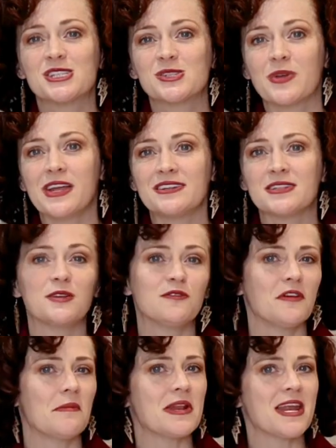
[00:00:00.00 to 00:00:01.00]
sweet
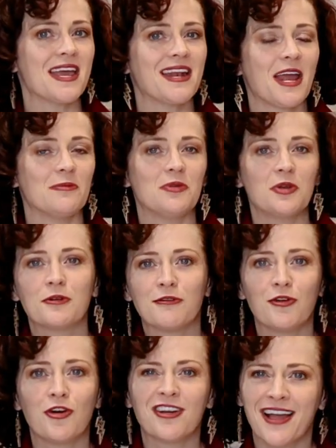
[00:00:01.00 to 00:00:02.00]
and feminine and
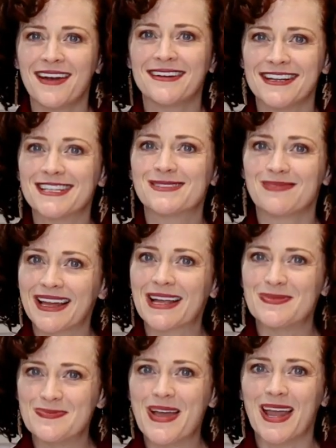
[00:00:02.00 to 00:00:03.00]
beautiful. It kind of does smell
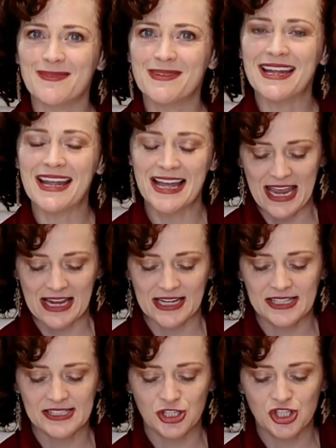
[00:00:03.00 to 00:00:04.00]
like a baby,
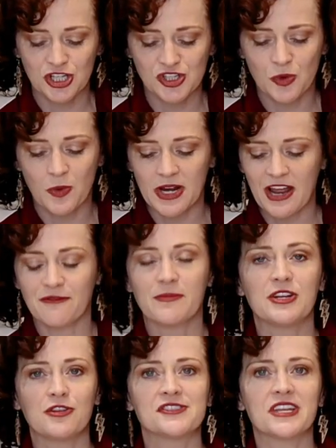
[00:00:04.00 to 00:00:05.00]
and it's a gentle one. I've
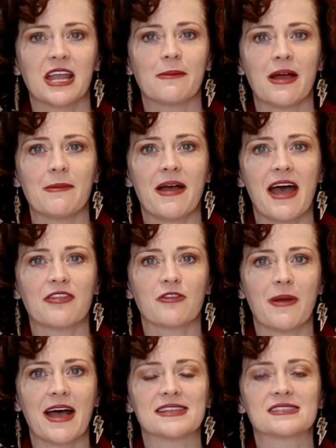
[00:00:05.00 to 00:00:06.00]
been using it in my bath
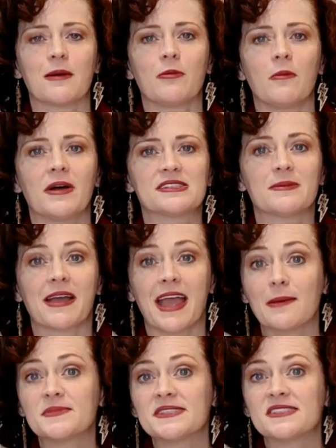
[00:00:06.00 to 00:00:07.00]
the past couple months in my
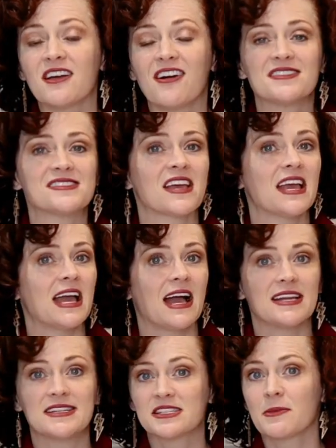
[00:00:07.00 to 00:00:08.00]
Epsom salts.
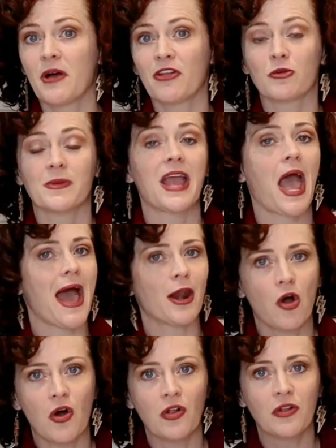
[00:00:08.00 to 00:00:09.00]
It doesn't bother me
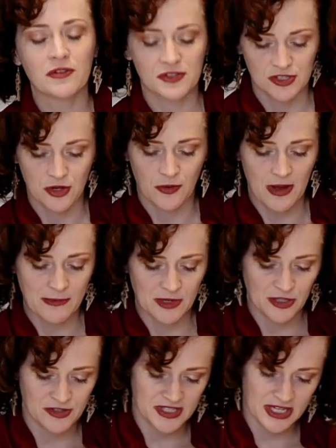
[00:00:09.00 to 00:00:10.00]
at all, so I'm
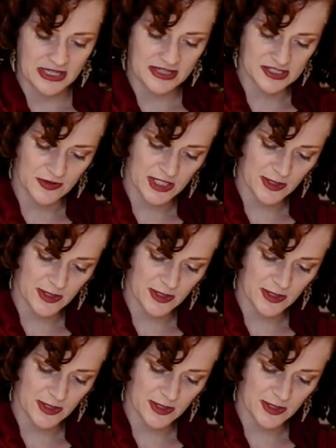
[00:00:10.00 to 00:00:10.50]
going to use it in this